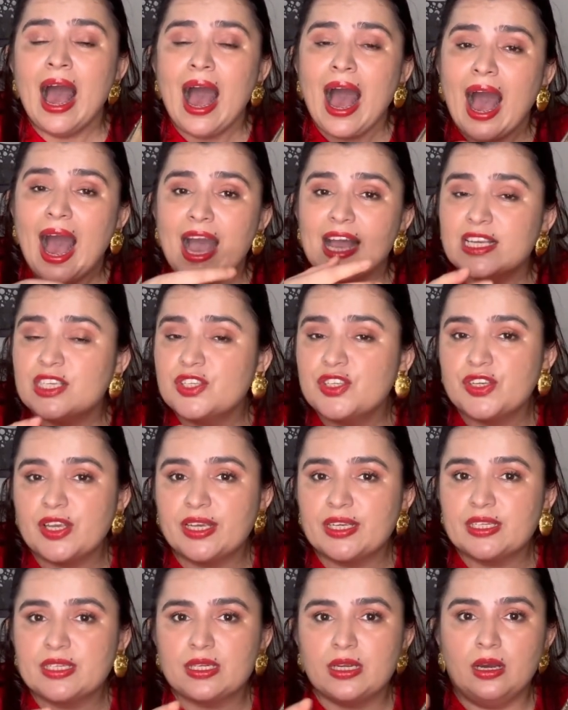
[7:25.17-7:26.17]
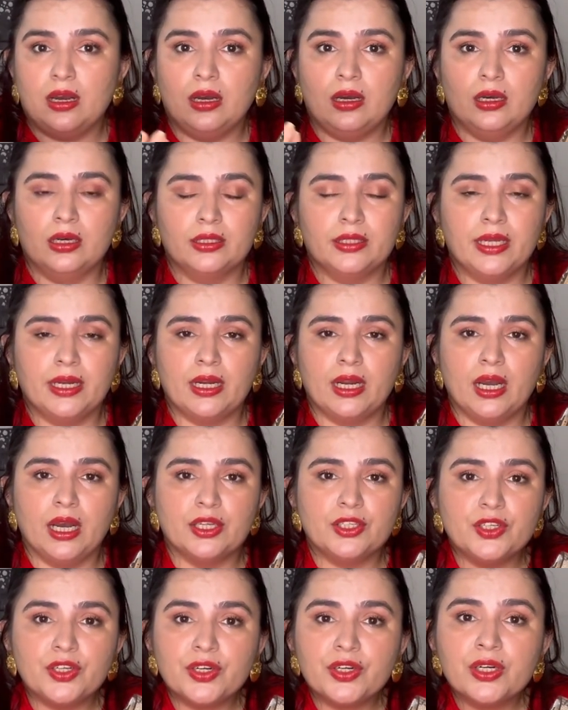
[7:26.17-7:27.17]
I checked there are
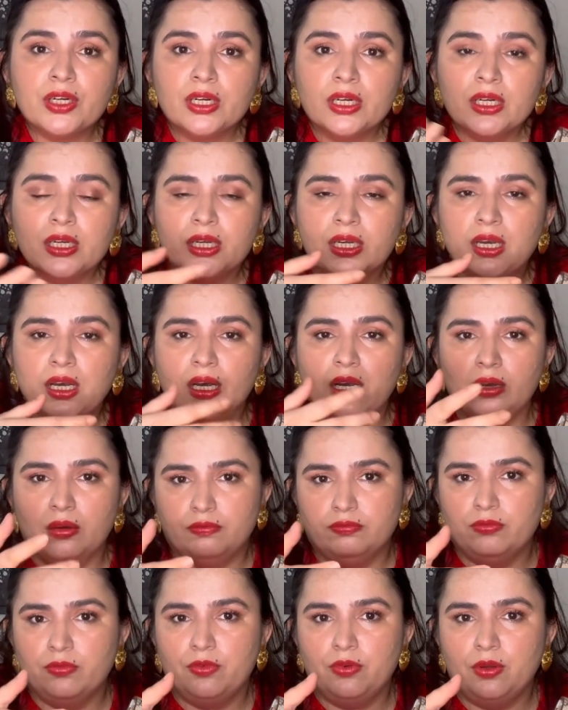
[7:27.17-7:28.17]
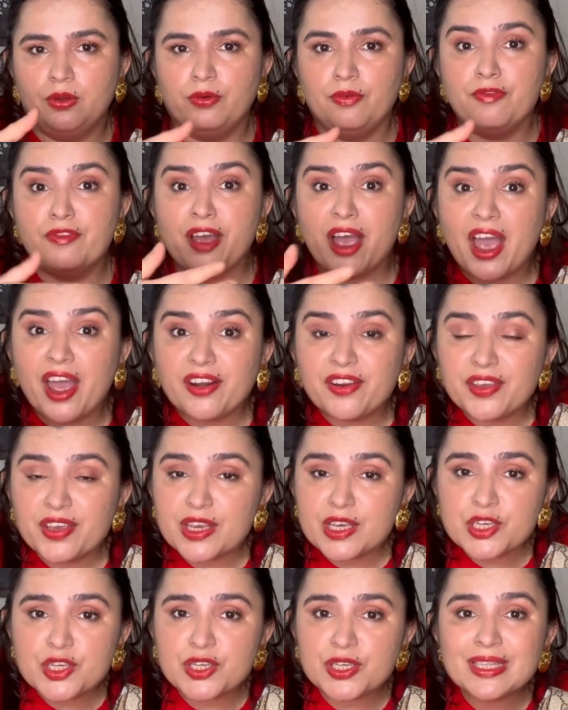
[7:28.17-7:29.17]
other
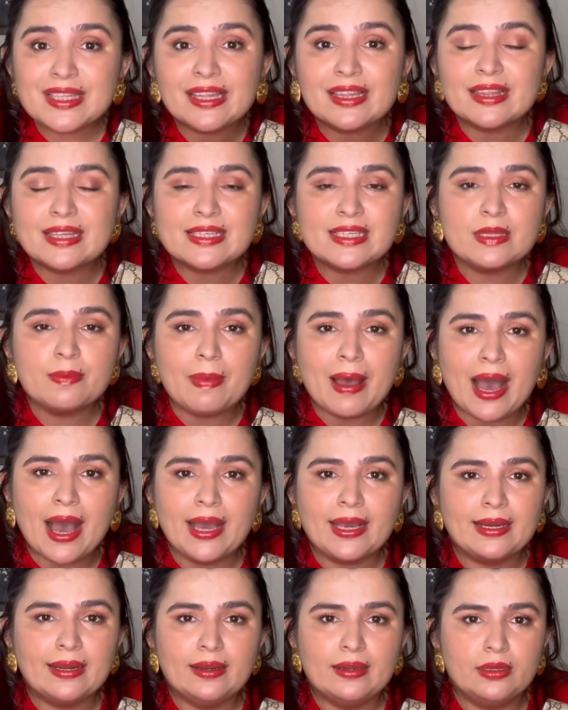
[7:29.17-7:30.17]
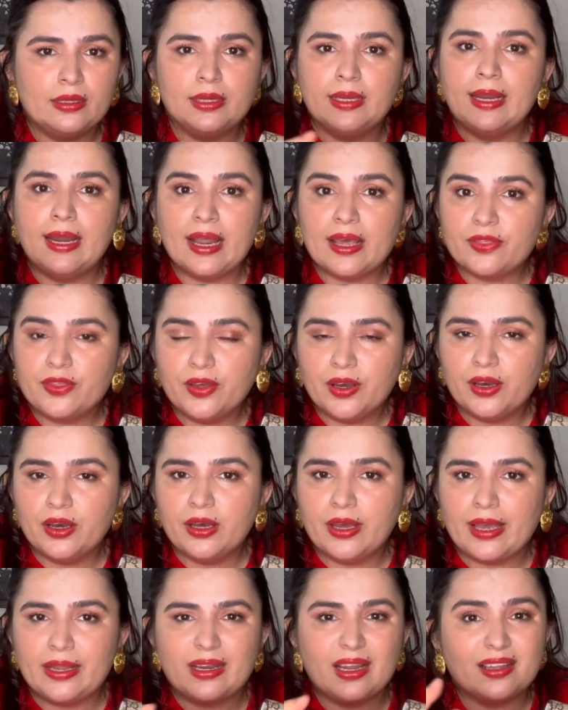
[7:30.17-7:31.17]
variation in this bag in leather
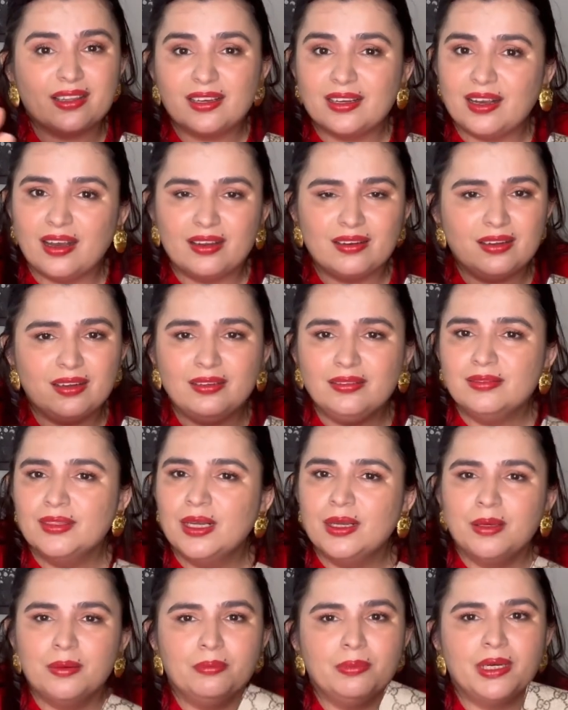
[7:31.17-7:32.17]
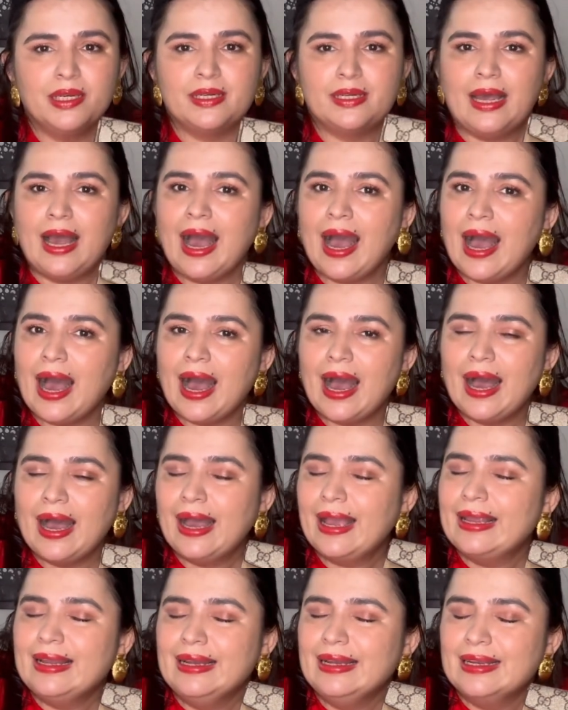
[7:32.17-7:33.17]
and other color, but
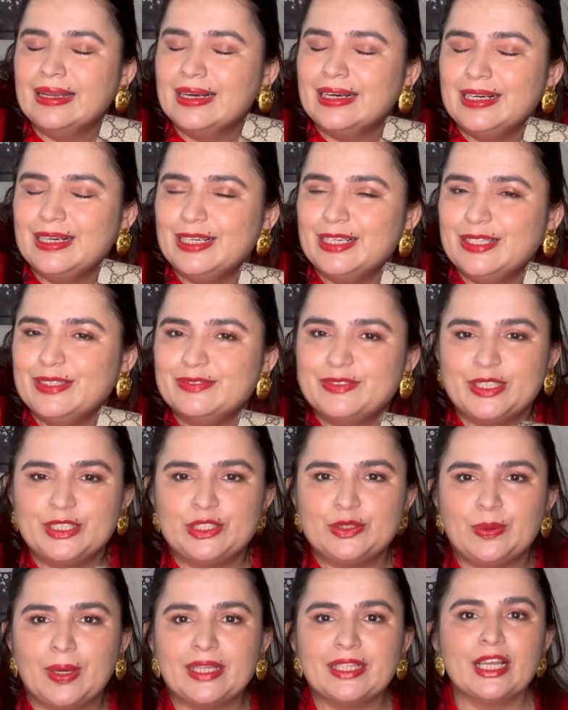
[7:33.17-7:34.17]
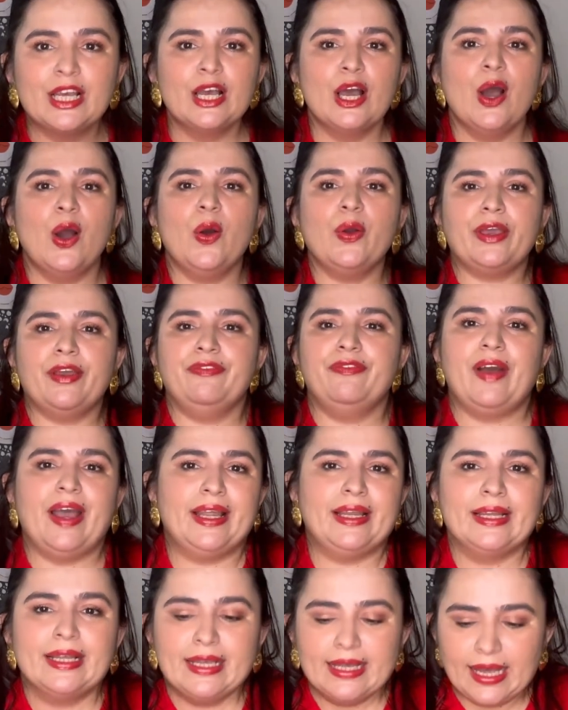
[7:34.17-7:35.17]
I love this one. Okay,
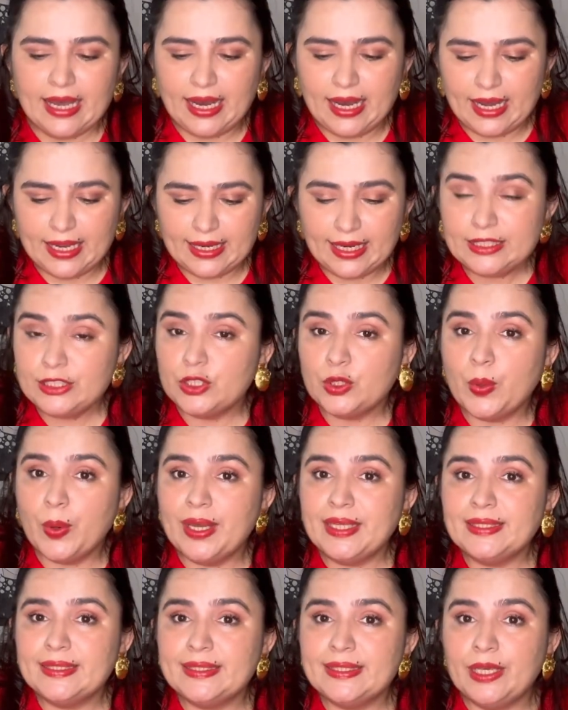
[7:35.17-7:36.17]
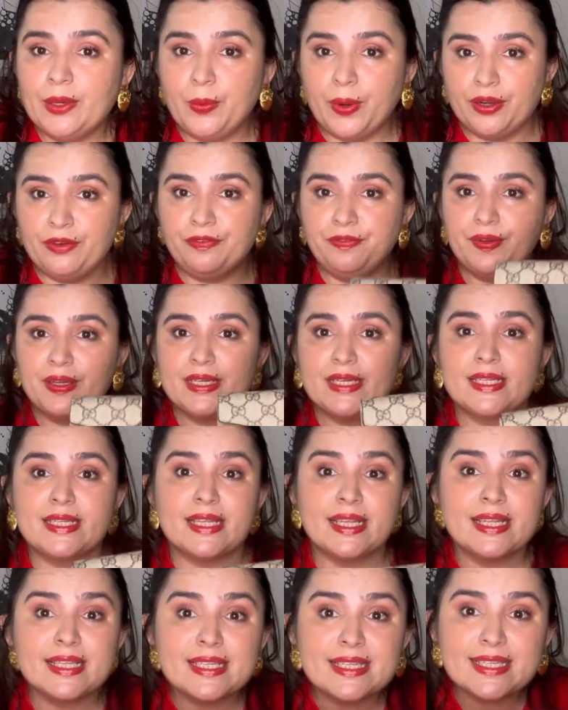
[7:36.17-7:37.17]
fine. Let's go and see what fits
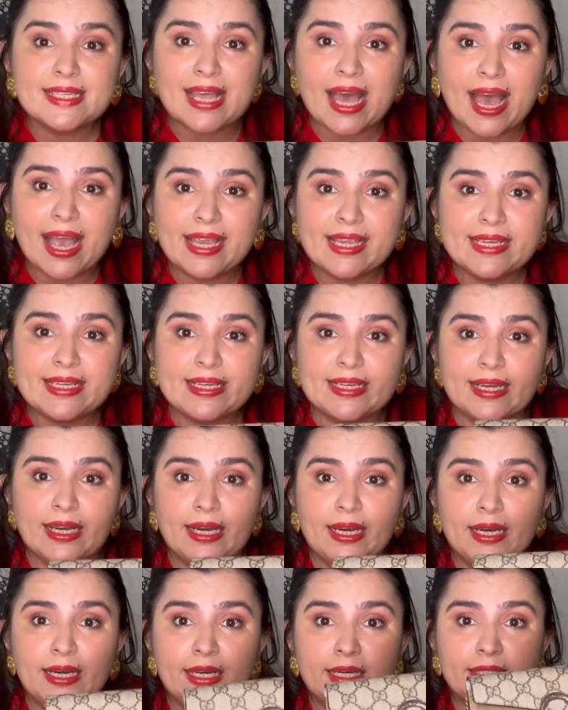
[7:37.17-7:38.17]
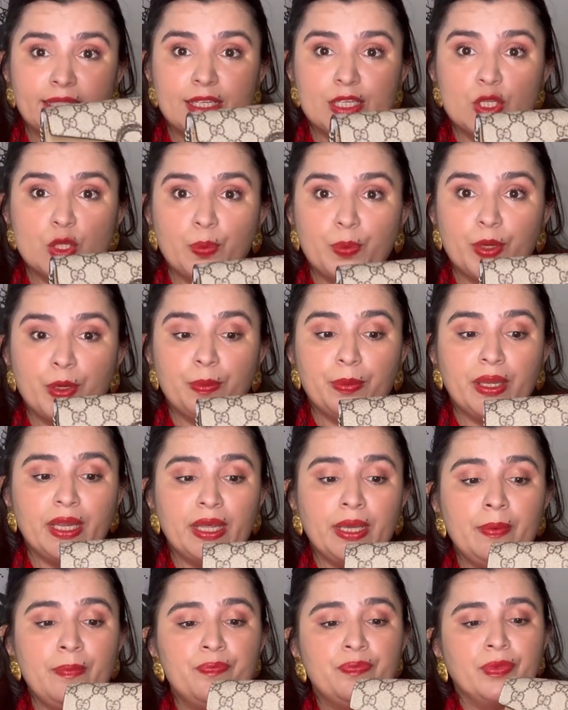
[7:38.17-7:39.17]
inside the
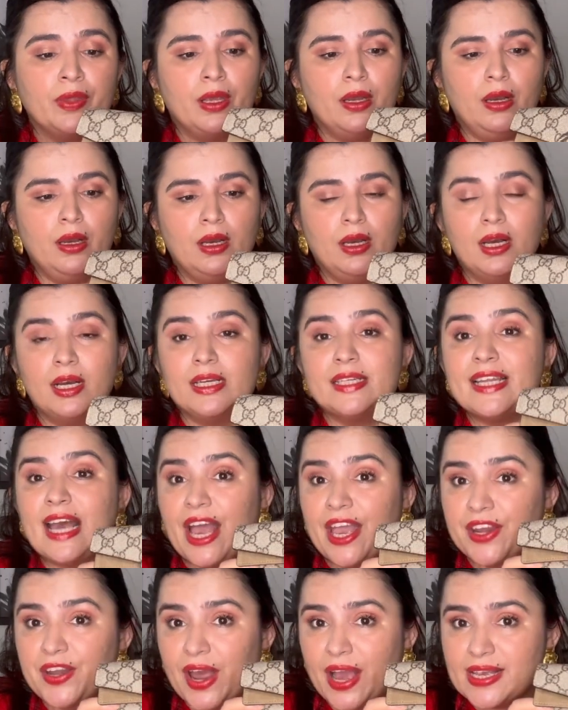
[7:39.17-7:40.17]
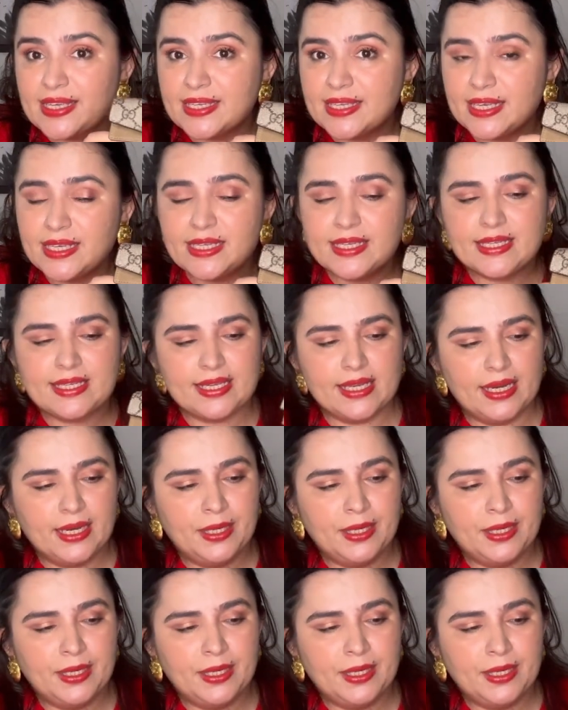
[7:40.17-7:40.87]
Supermini Dionysus.